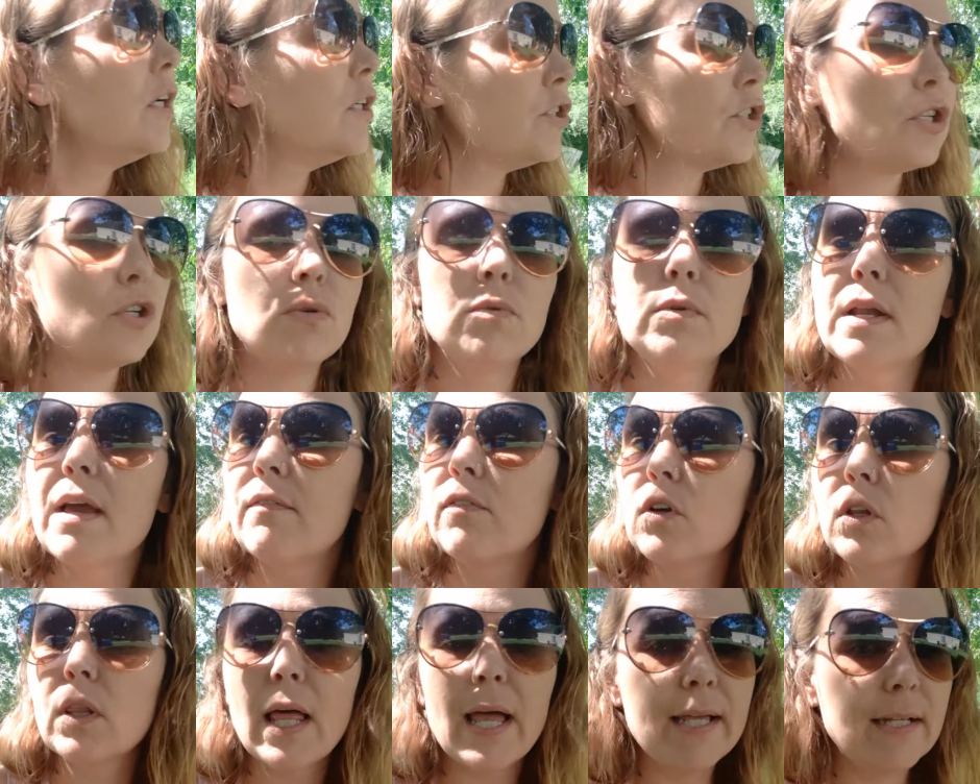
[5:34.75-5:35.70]
So you
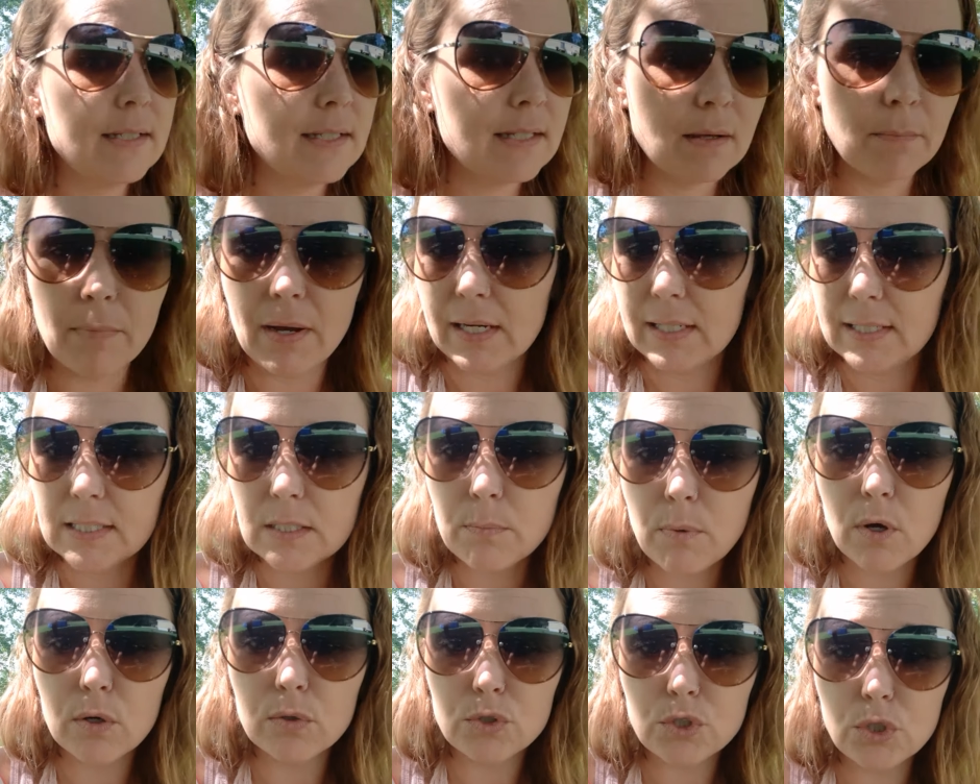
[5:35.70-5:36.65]
never like somebody's
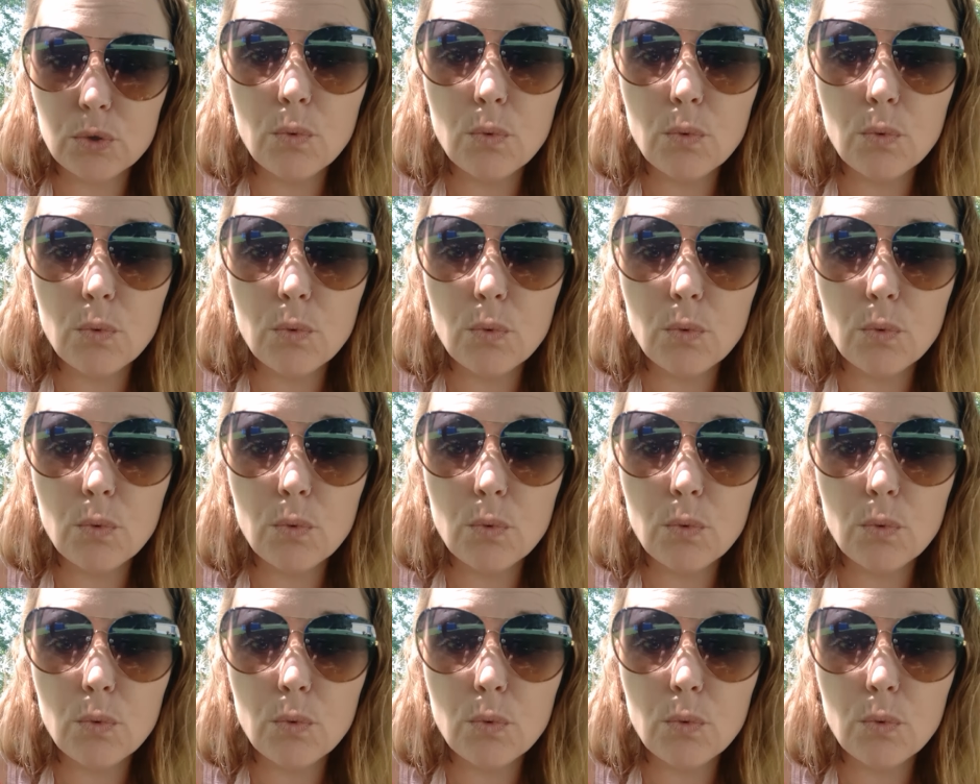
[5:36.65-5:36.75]
post.